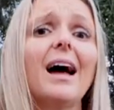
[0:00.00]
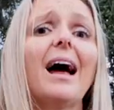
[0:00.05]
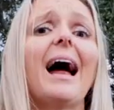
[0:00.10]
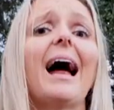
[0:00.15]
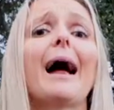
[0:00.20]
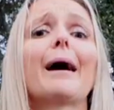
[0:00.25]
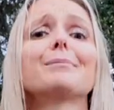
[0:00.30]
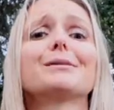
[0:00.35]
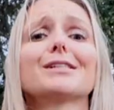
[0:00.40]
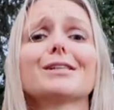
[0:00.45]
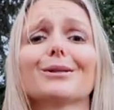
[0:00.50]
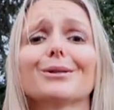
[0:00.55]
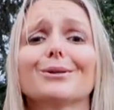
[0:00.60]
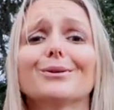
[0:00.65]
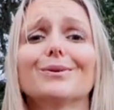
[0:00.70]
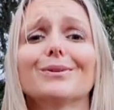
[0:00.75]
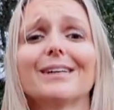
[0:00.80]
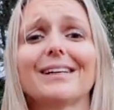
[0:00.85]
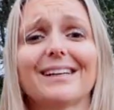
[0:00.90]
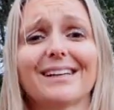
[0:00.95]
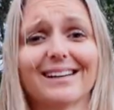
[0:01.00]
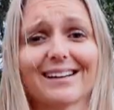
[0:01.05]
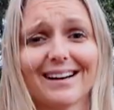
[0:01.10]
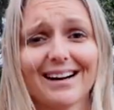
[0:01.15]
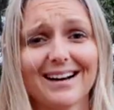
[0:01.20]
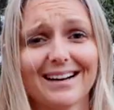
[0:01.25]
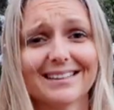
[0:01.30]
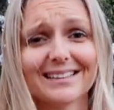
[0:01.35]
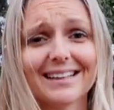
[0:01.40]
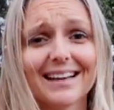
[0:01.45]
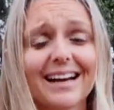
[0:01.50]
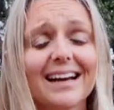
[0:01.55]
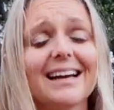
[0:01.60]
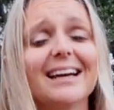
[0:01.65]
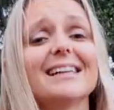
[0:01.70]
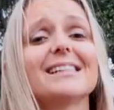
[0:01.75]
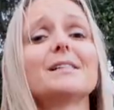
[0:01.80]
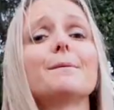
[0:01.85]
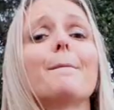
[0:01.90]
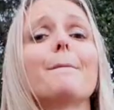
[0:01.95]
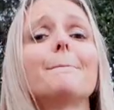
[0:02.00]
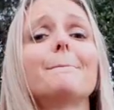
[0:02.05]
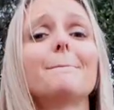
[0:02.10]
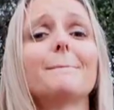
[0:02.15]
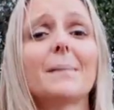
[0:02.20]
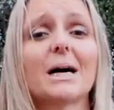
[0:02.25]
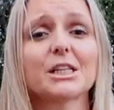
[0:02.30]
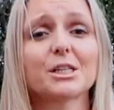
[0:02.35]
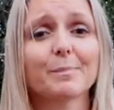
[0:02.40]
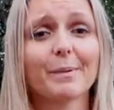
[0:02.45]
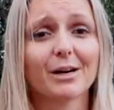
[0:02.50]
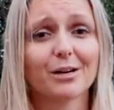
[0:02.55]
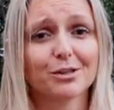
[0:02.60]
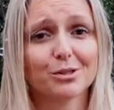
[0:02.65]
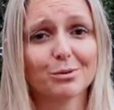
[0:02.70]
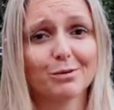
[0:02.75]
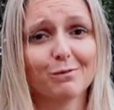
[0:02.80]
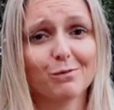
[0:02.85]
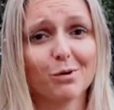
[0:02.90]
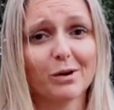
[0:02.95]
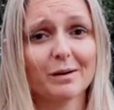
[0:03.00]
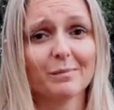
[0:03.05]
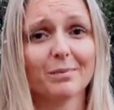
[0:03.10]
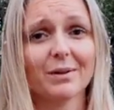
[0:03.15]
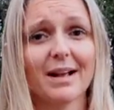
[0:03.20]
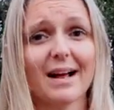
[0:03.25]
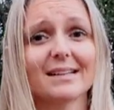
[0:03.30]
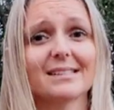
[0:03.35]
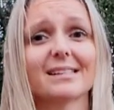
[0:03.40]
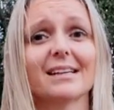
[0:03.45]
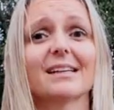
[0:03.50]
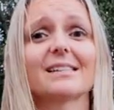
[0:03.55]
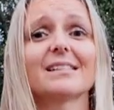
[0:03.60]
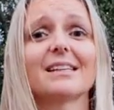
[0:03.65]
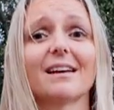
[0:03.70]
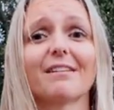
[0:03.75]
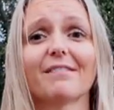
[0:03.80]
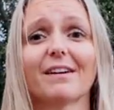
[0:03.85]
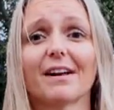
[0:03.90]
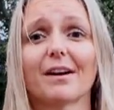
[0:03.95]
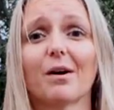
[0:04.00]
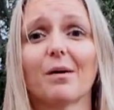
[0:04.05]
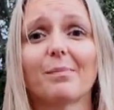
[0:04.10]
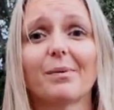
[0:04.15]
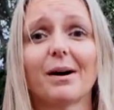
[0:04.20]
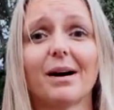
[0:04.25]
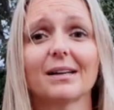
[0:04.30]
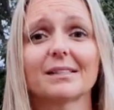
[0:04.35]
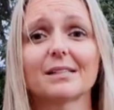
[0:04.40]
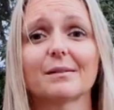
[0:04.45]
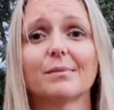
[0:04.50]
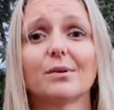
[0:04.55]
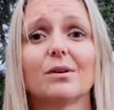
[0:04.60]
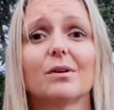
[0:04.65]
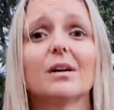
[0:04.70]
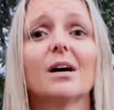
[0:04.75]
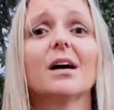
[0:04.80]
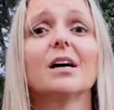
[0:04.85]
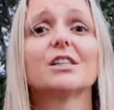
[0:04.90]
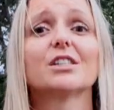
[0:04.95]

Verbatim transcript: Absolutely not. It's much better to avoid plastics if at all possible.